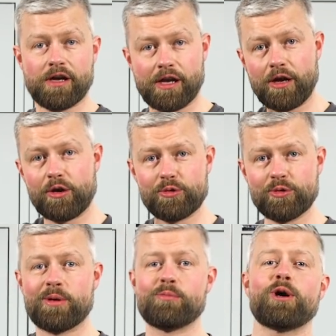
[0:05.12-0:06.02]
Hello,
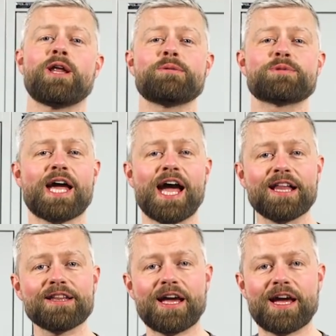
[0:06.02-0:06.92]
my name's
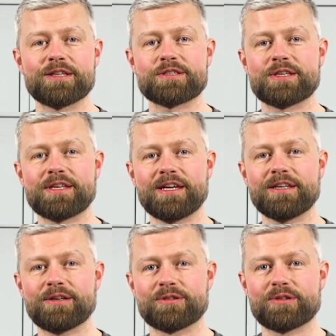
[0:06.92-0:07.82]
Al and
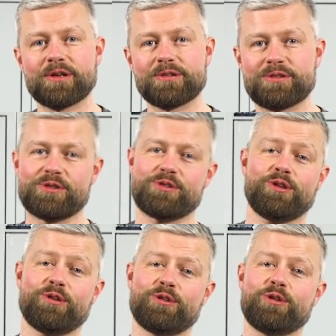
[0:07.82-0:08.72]
today I'm going to
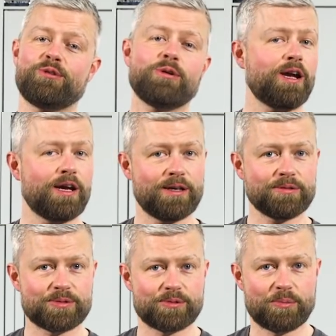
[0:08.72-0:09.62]
show you how
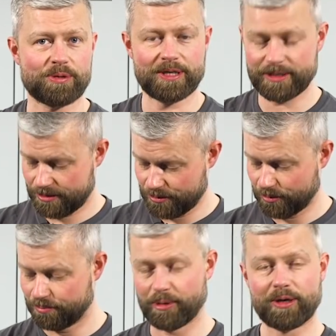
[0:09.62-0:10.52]
to replace your
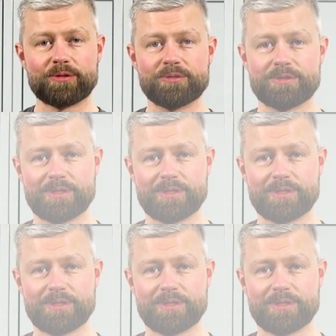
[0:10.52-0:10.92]
bar and